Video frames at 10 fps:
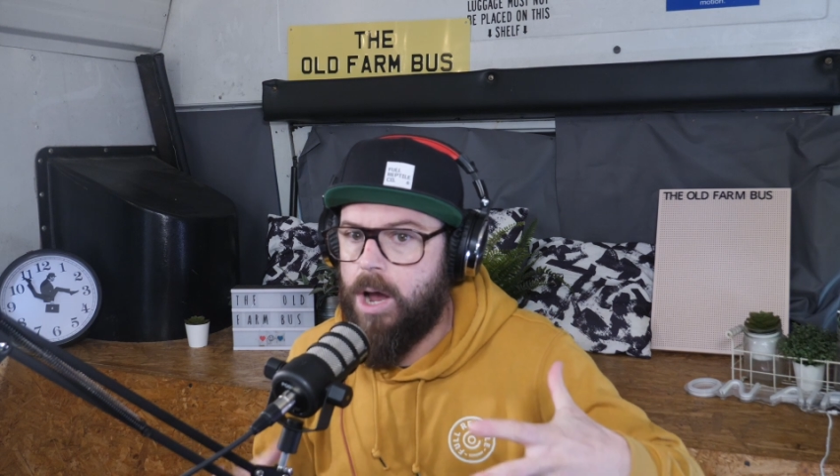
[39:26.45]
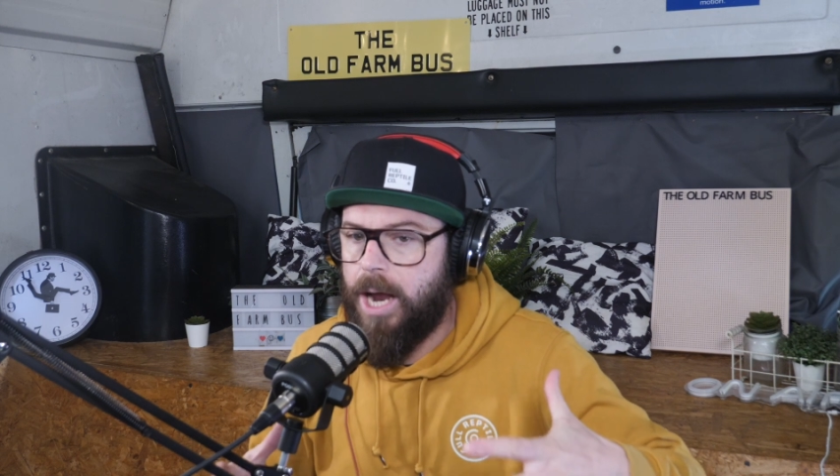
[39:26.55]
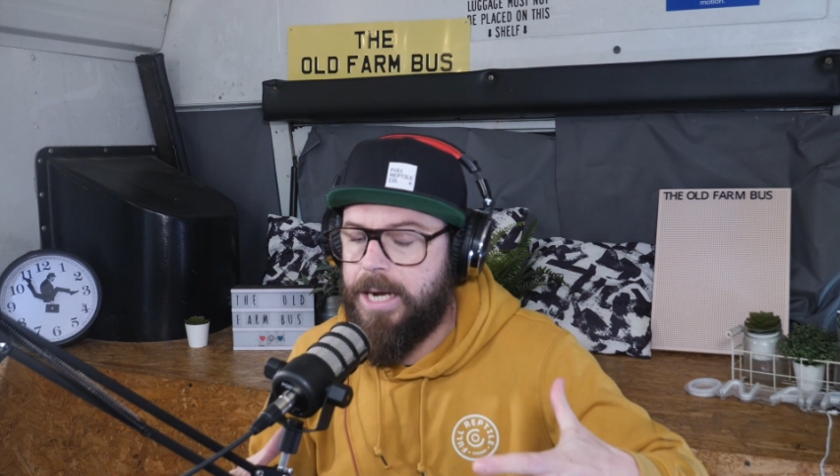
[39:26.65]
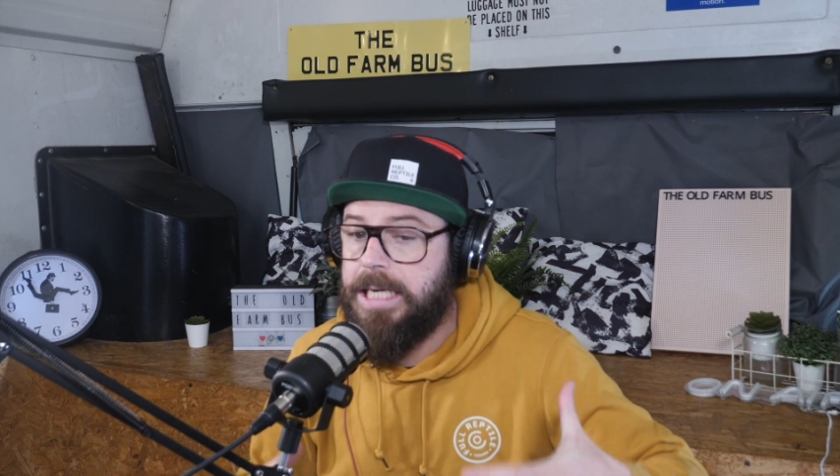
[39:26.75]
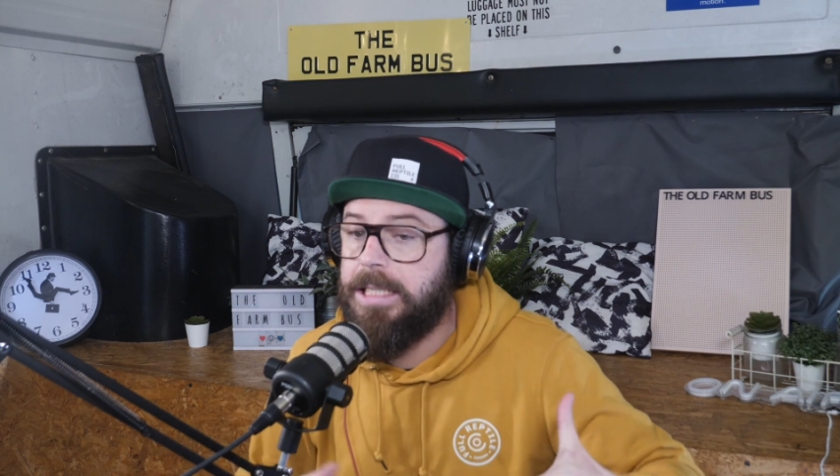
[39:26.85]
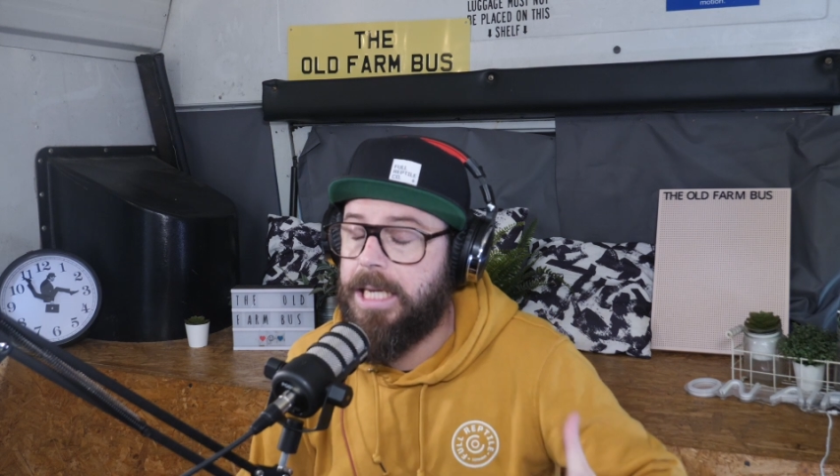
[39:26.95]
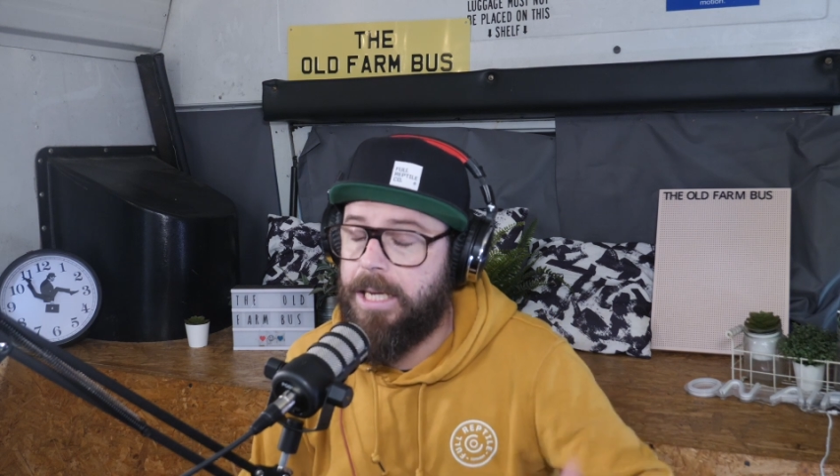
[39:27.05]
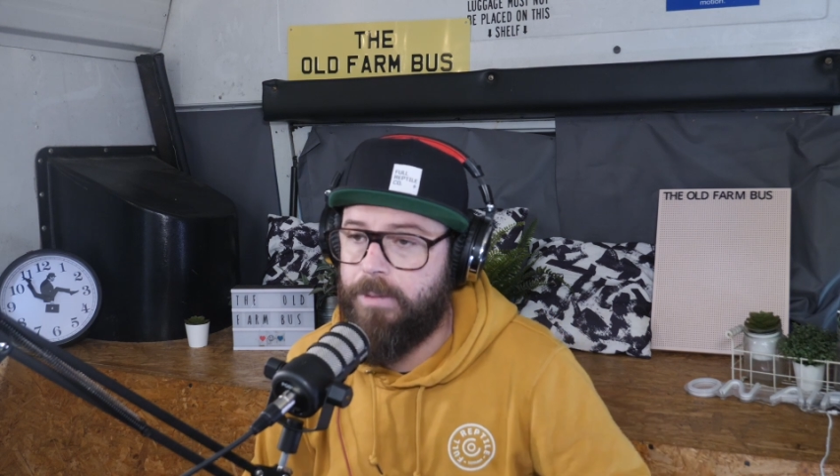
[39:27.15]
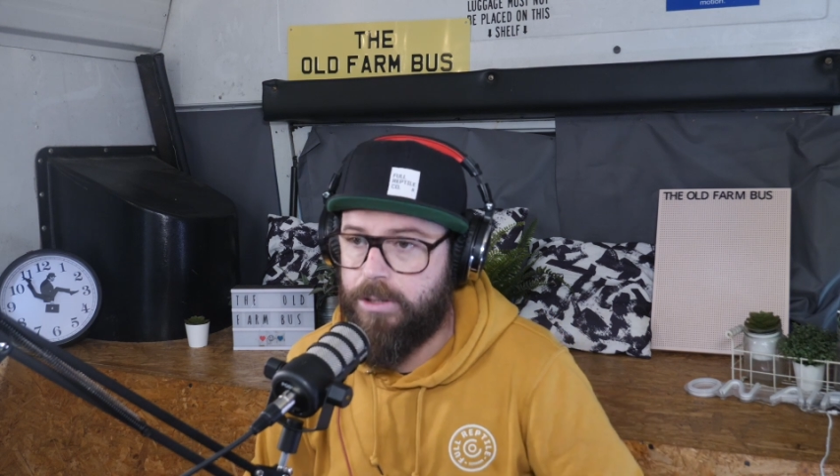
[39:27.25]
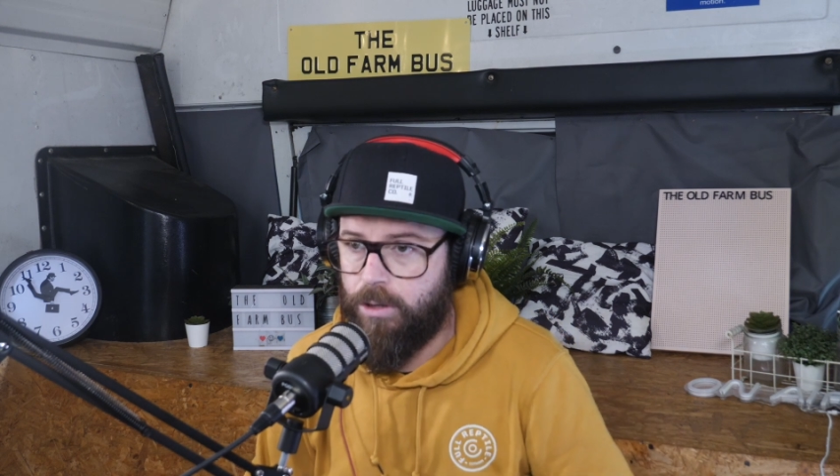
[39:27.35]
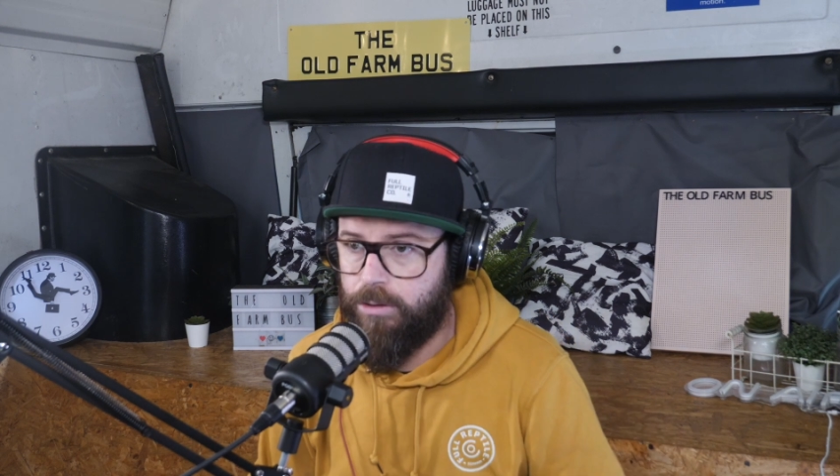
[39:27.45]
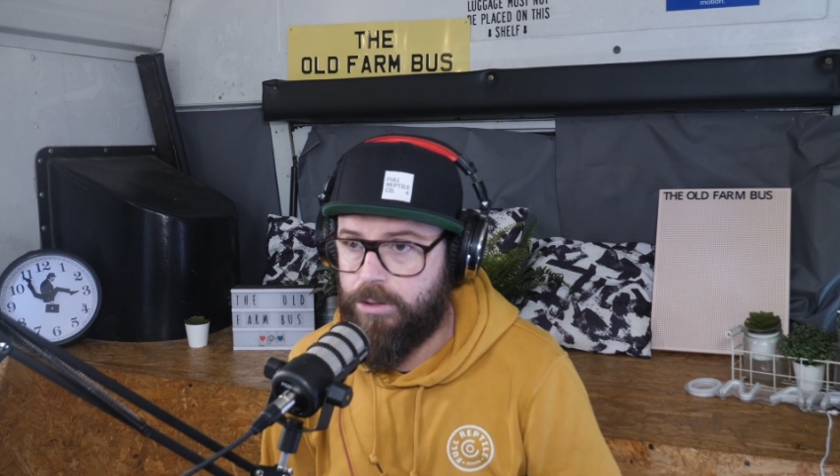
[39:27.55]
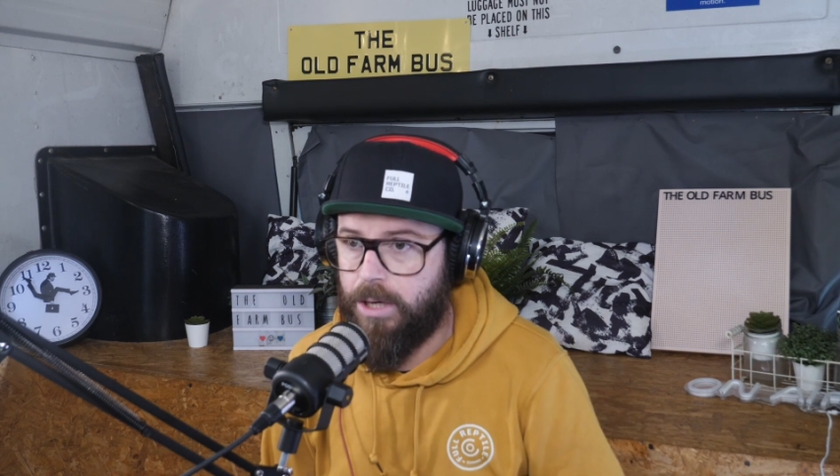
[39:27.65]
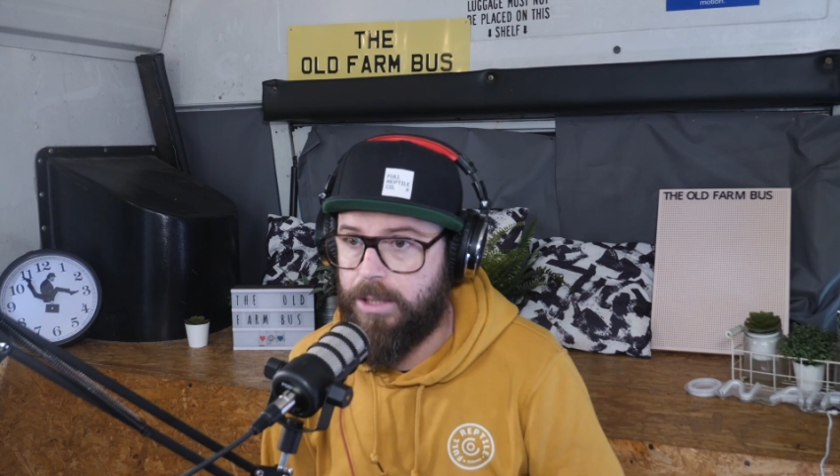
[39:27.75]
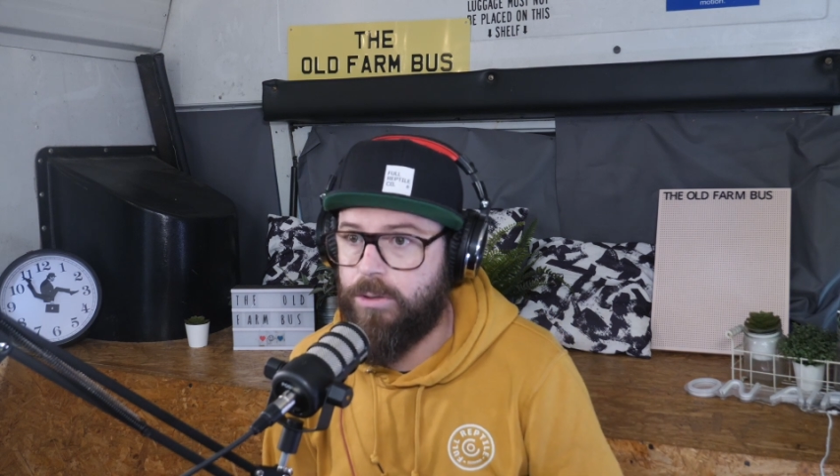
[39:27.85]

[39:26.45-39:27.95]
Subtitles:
I need to keep this contract,